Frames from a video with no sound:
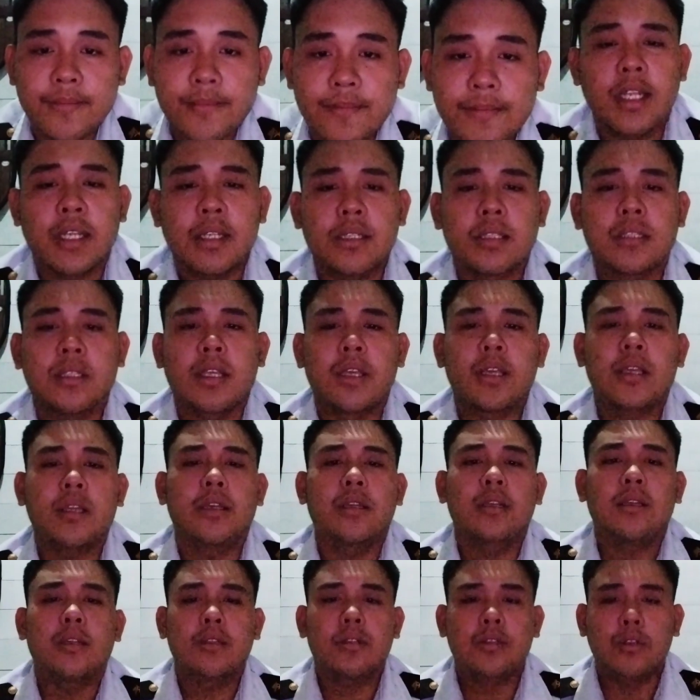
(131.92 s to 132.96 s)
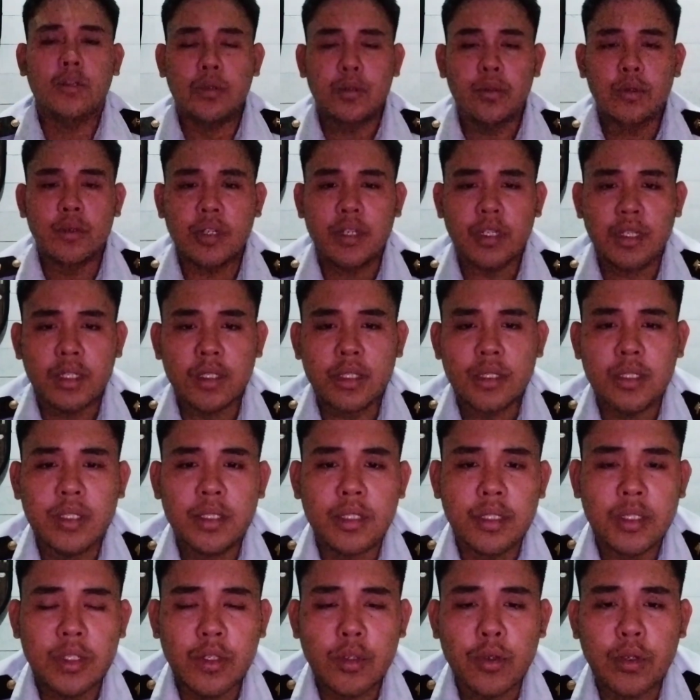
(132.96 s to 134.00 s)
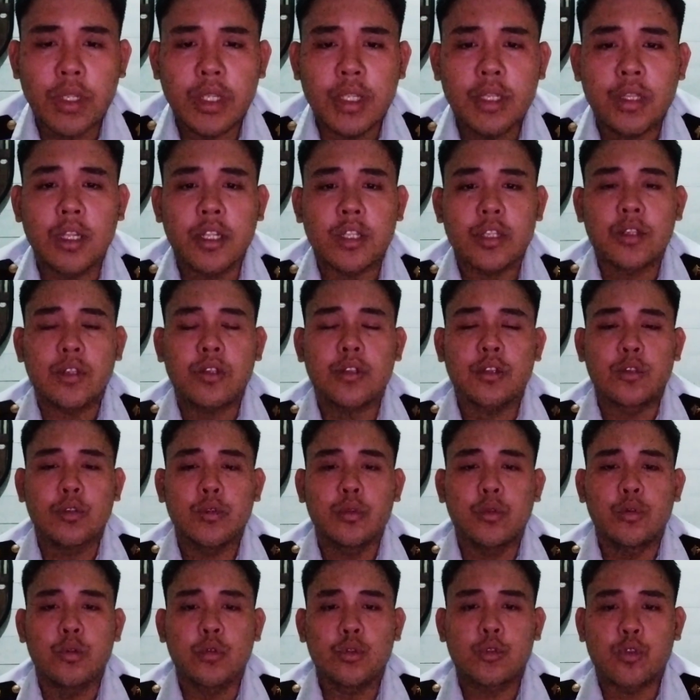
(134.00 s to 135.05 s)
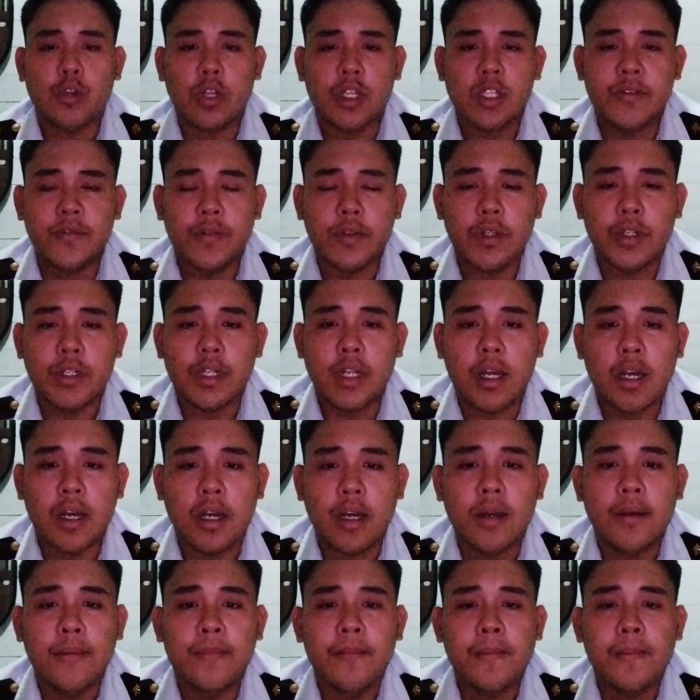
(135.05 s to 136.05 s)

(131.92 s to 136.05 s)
Next thing to do is you need to transfer the